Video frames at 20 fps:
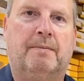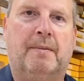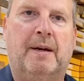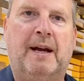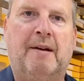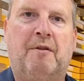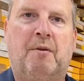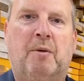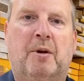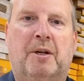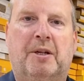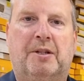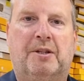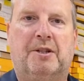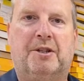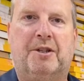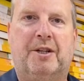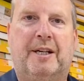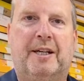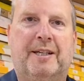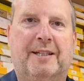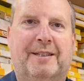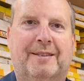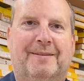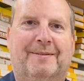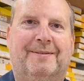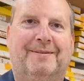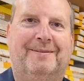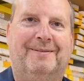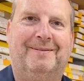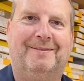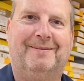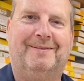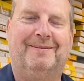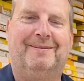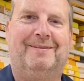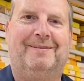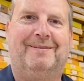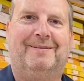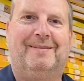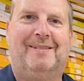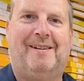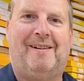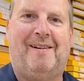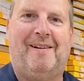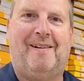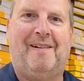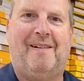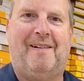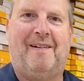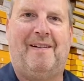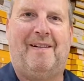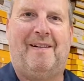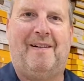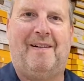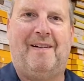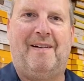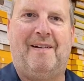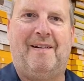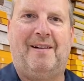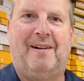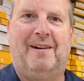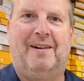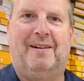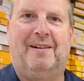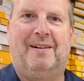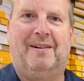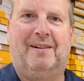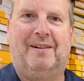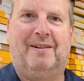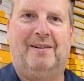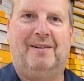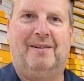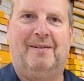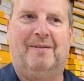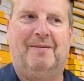everyone can see it. And you run your own darkroom?